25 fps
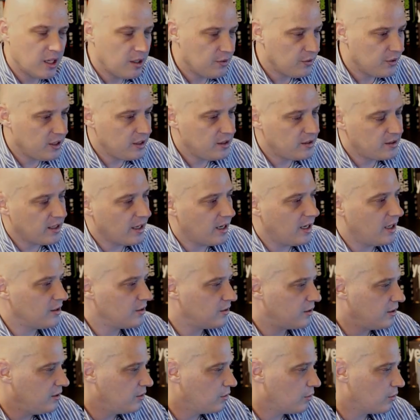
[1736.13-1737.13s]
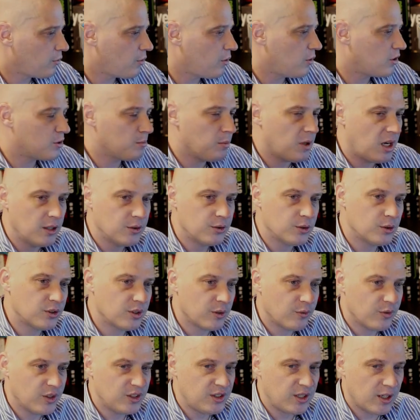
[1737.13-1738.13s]
These guys, these are the sponsors
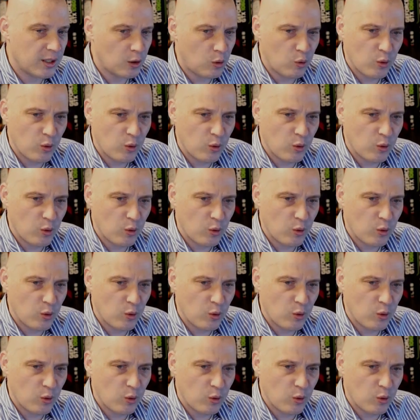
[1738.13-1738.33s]
of the channel.